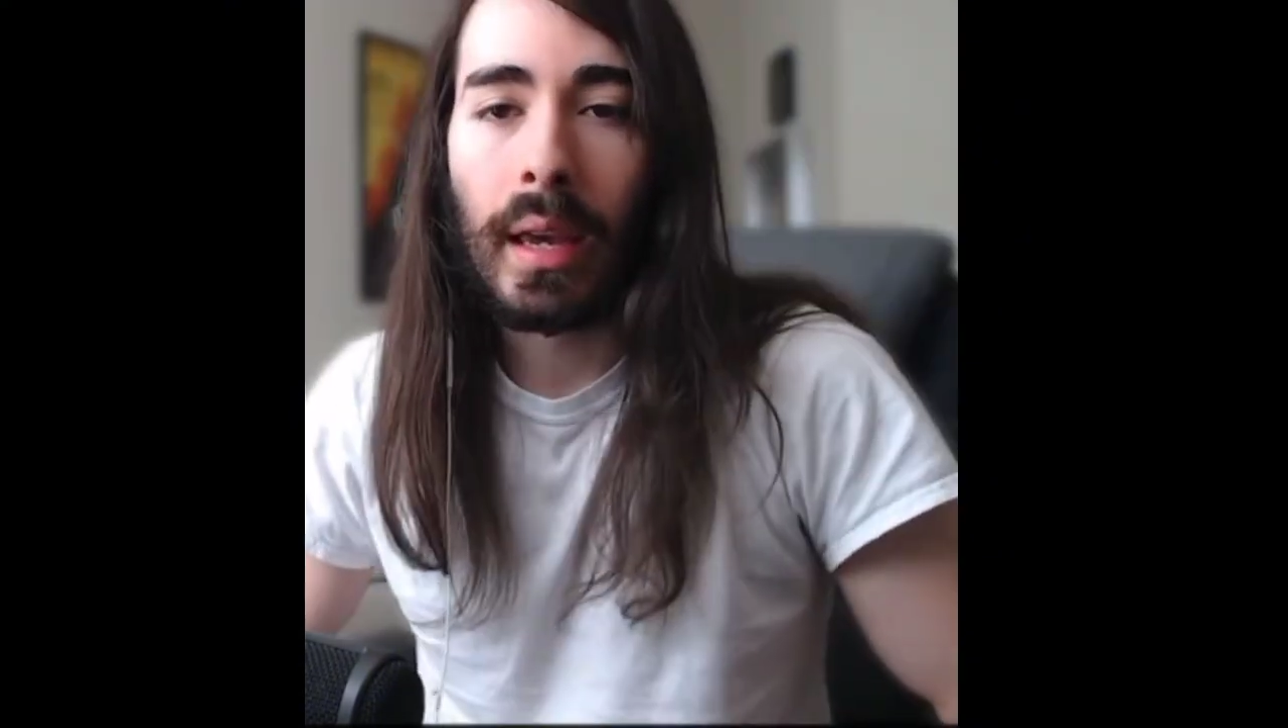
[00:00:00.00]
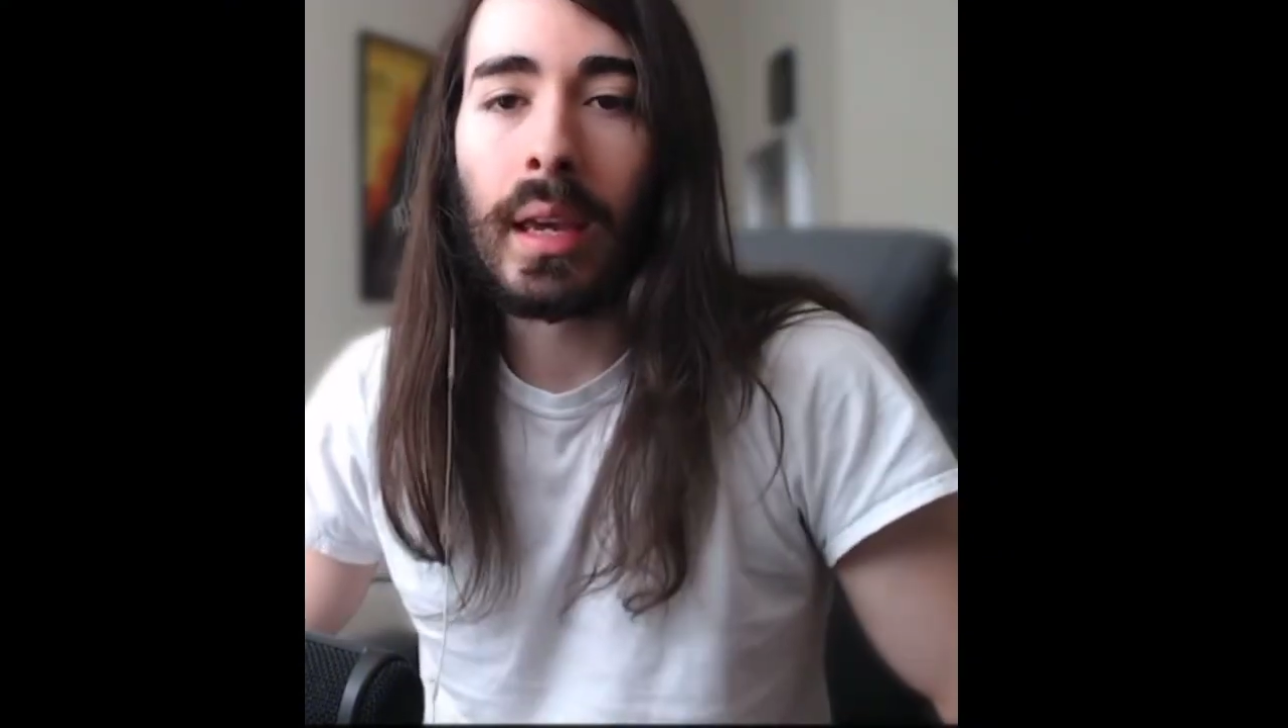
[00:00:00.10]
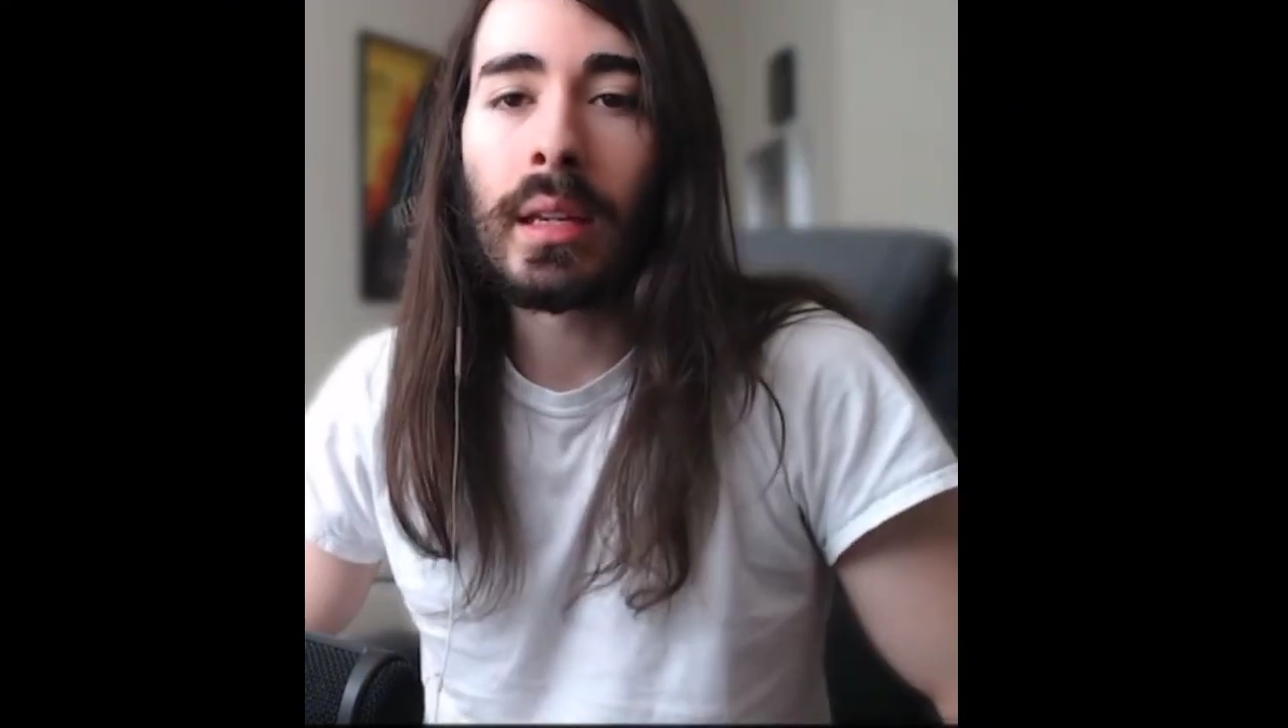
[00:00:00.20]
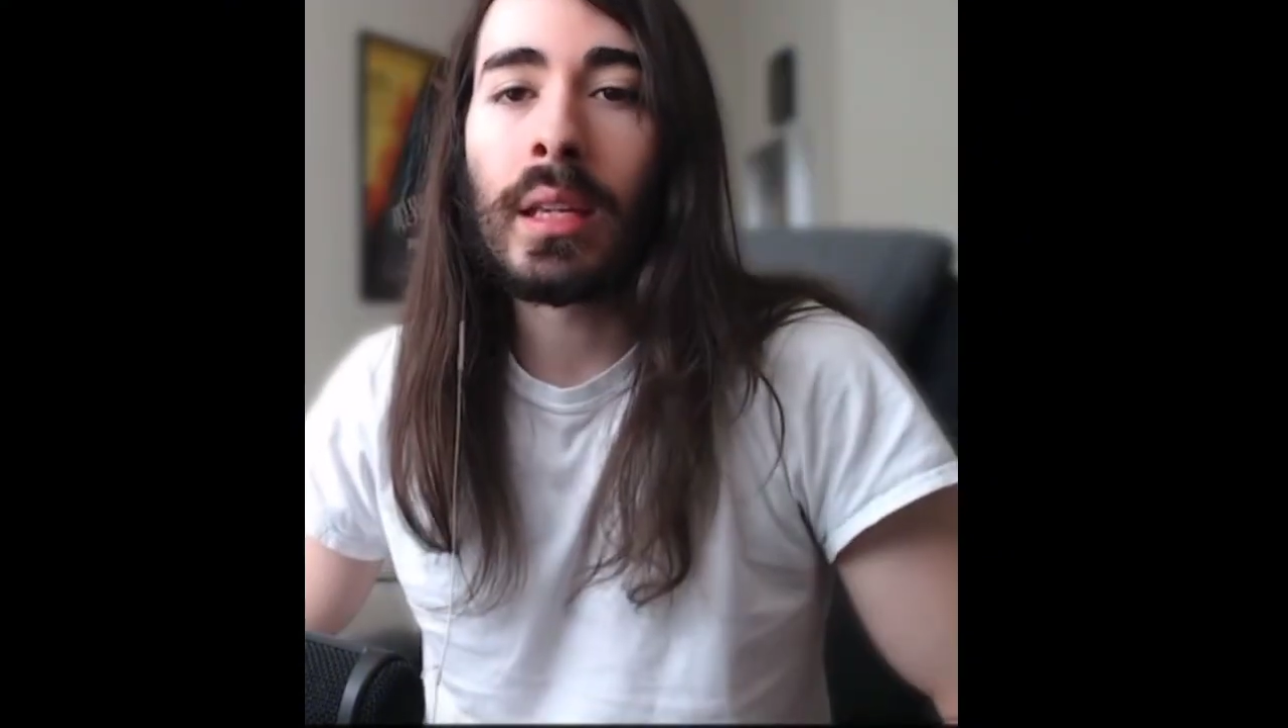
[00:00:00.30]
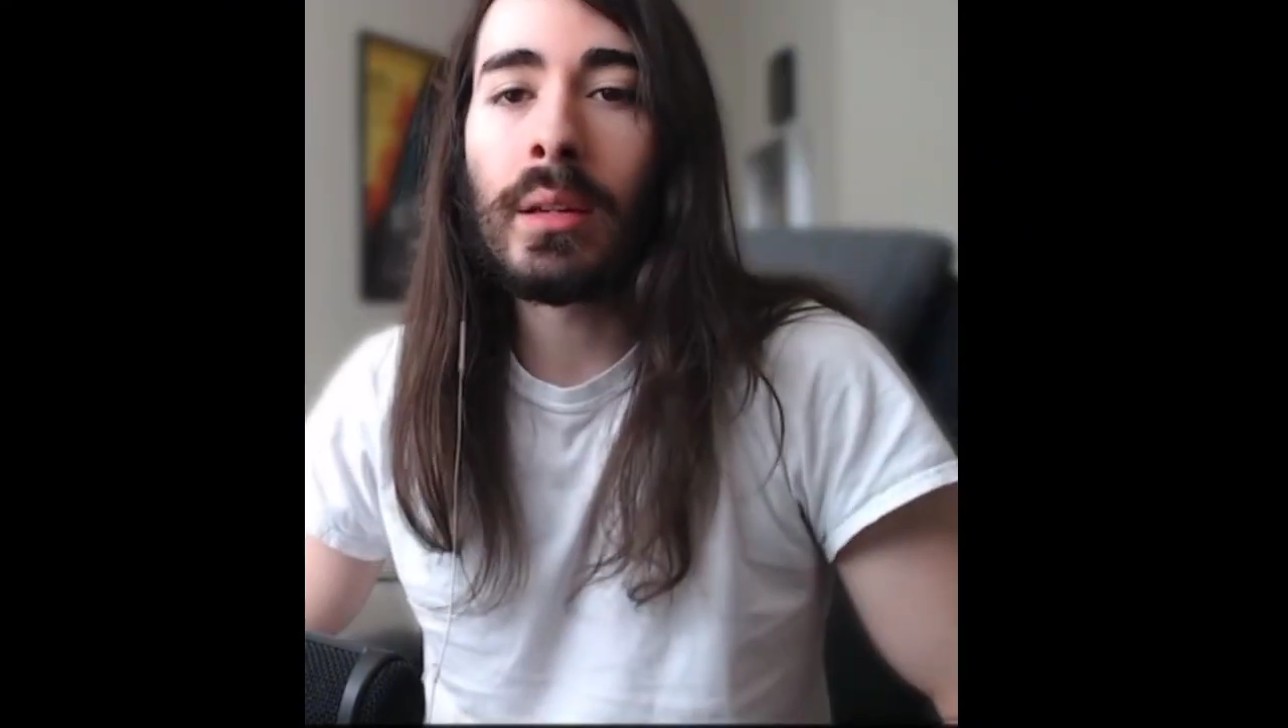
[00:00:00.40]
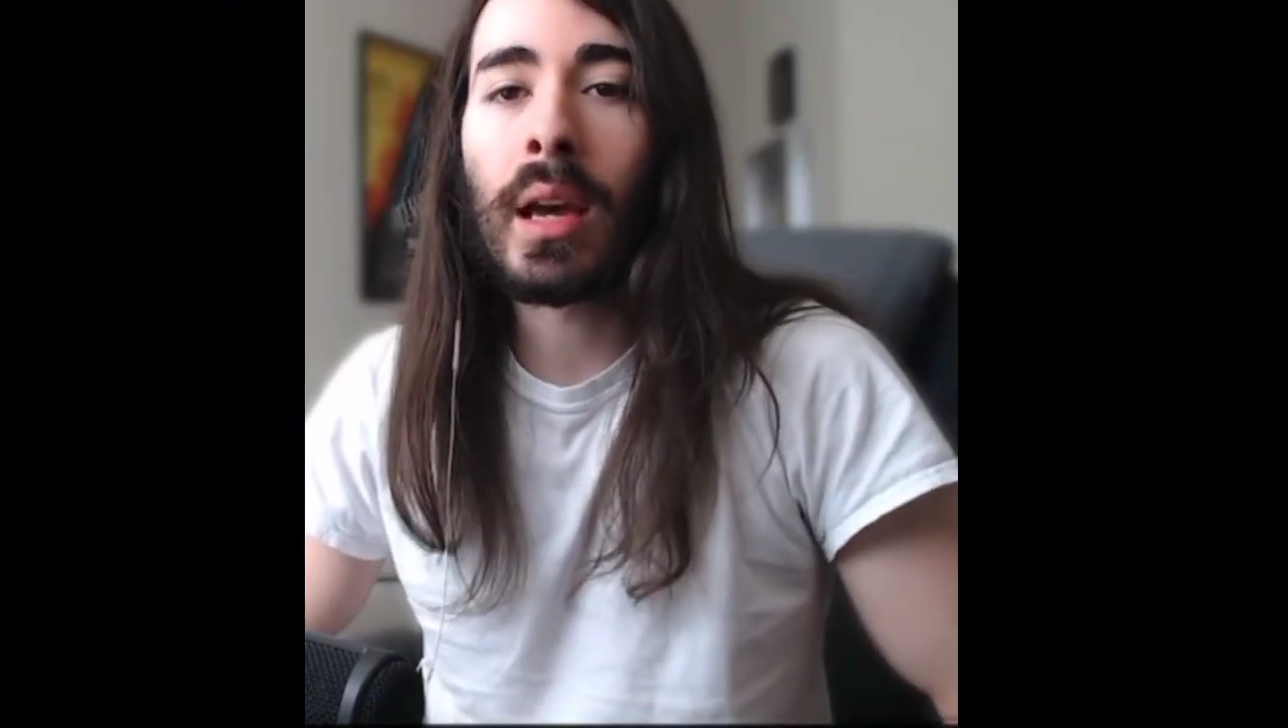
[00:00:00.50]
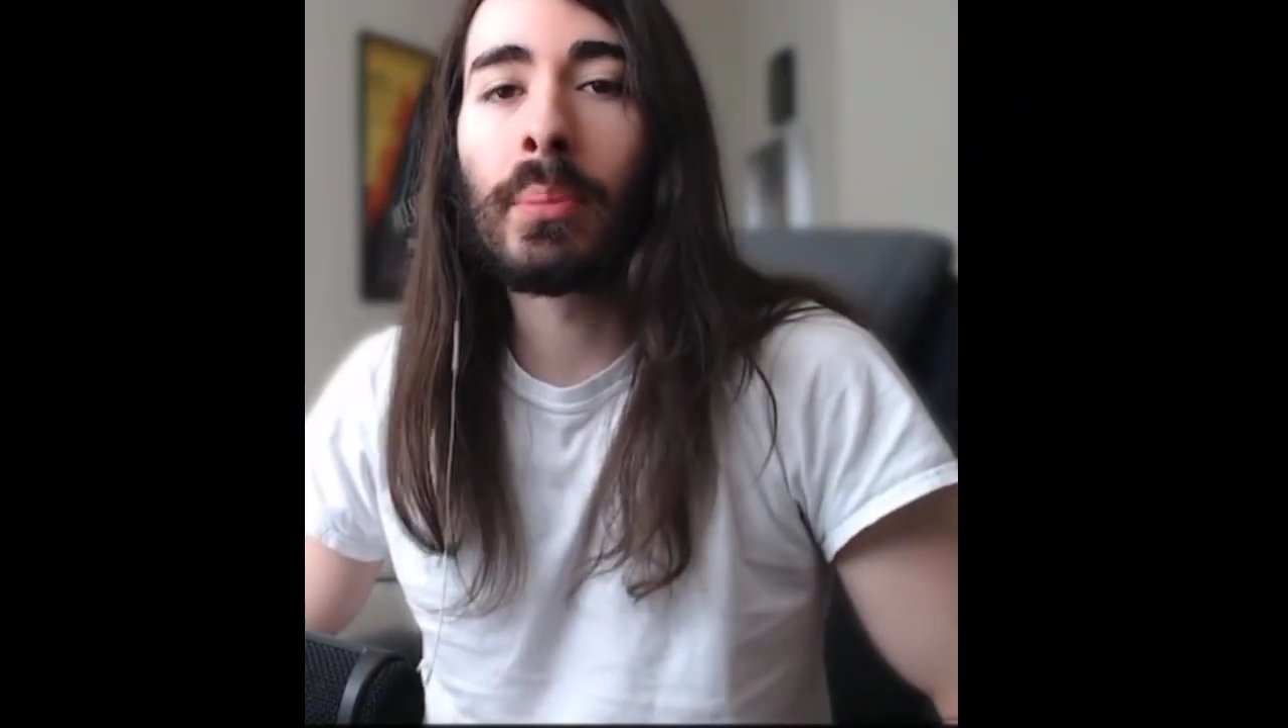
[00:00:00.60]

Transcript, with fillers: And he had a